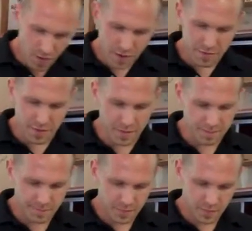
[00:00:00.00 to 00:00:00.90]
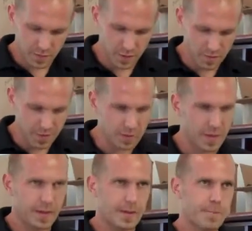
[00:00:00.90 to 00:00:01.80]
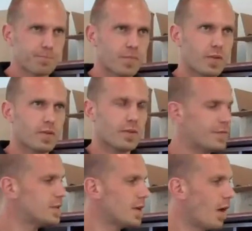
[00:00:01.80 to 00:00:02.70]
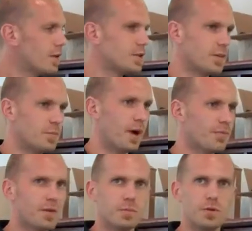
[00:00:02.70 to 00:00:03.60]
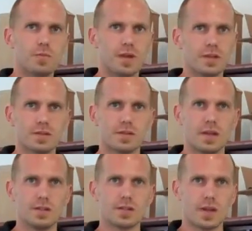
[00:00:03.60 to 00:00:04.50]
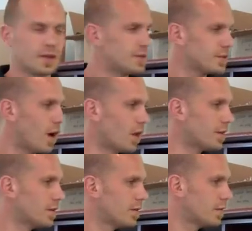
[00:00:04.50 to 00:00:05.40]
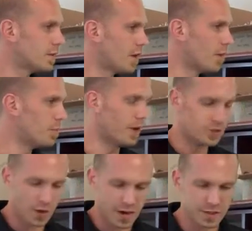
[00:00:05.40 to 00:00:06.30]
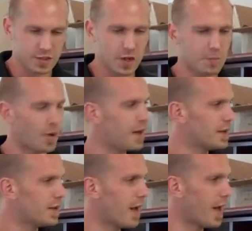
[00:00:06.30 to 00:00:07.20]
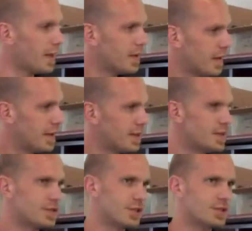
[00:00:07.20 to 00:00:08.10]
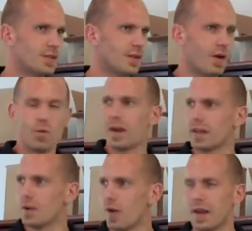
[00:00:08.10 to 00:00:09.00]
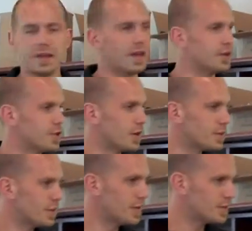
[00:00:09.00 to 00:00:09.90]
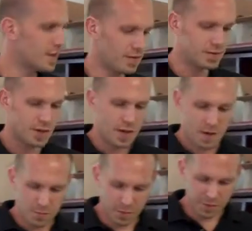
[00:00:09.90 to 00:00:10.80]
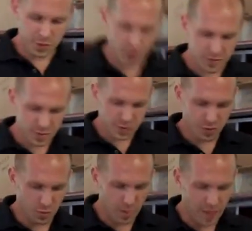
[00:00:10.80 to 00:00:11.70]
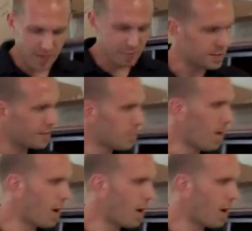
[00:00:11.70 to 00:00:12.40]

a lot of the, you know, the physiology of the barefoot movement is solid, you know, but trying to jump right into that is just a way to get right into injuries. So this gives both a transitional way of different